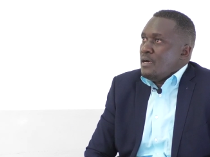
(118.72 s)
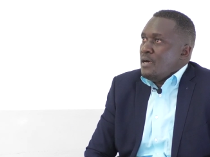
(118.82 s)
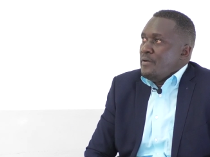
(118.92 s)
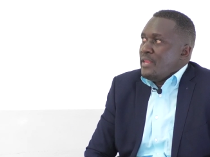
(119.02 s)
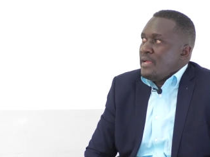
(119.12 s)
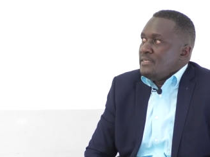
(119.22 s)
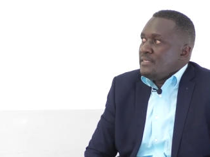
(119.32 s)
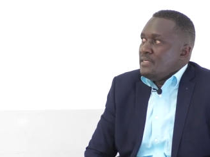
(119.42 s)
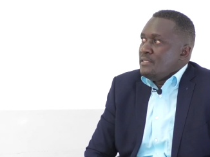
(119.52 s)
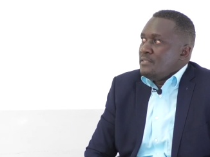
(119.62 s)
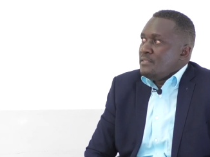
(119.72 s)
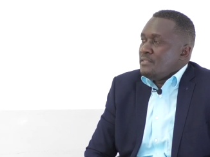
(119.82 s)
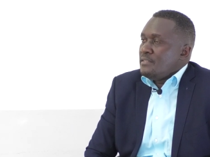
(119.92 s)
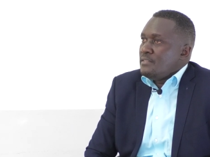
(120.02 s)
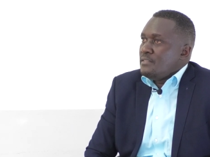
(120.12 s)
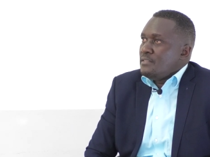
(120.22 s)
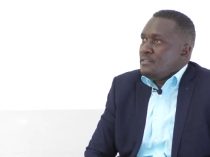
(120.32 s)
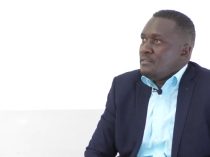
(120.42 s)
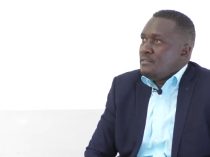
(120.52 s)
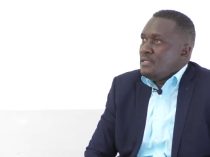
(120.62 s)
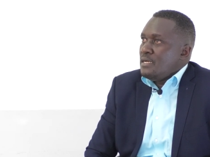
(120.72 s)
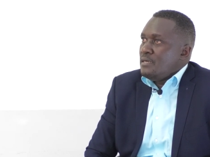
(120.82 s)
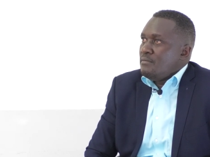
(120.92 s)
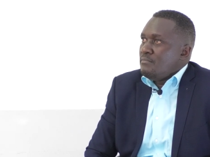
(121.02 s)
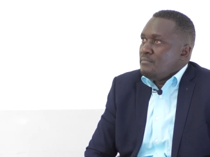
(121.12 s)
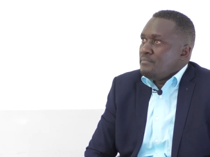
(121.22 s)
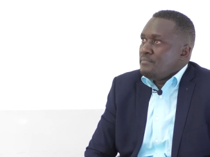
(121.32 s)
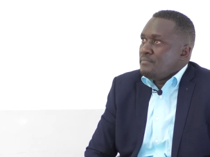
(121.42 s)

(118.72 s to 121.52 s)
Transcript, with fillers: How enlightened is. Uh